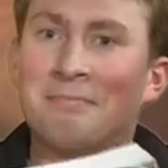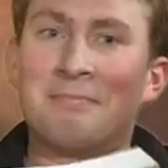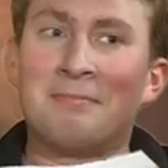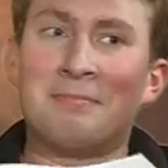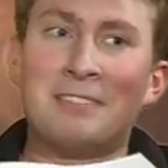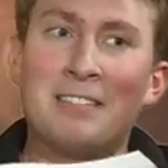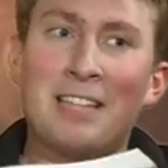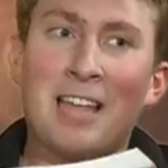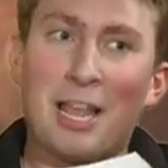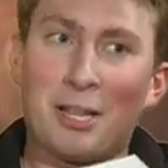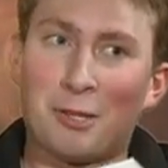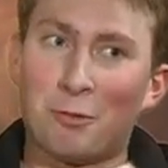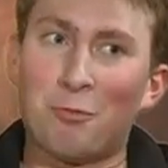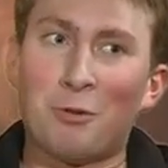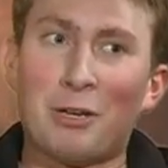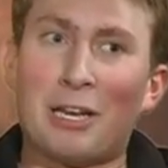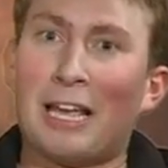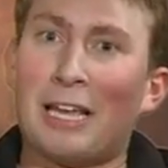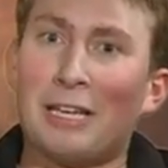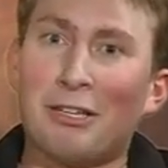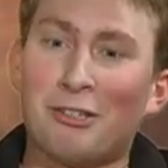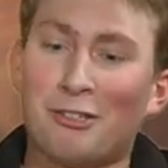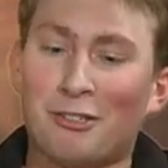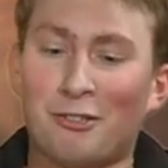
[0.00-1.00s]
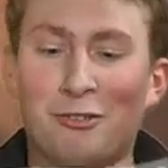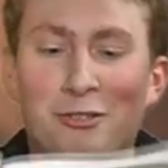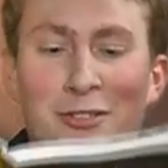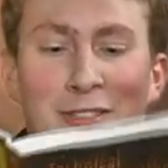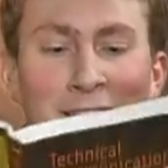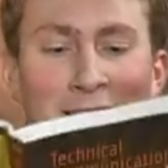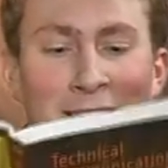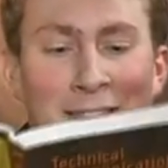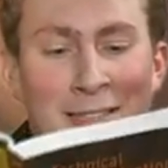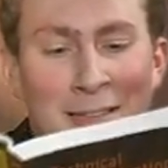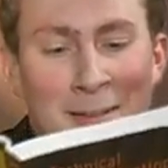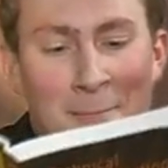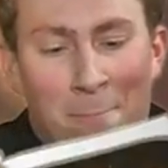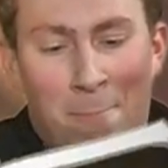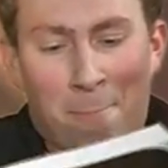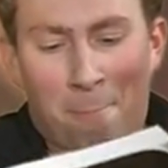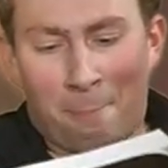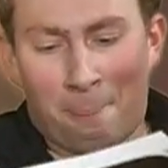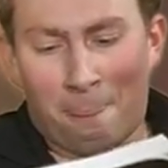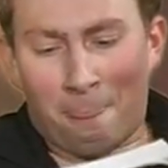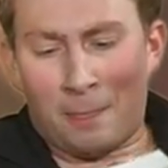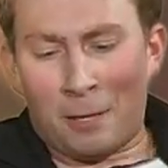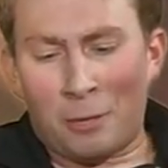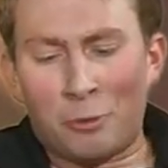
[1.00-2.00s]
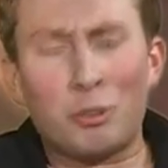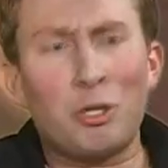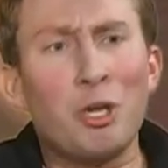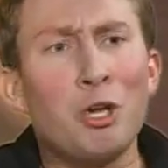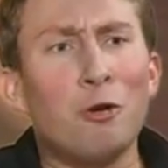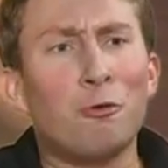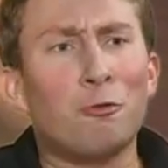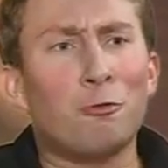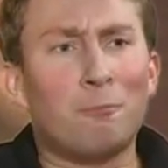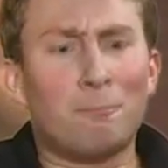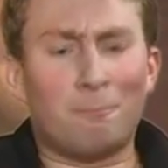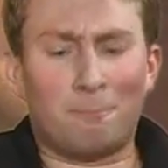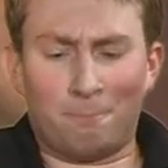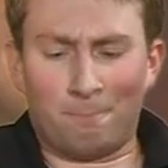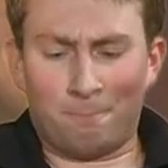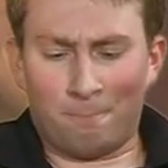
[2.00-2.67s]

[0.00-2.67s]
that's what I use. 2.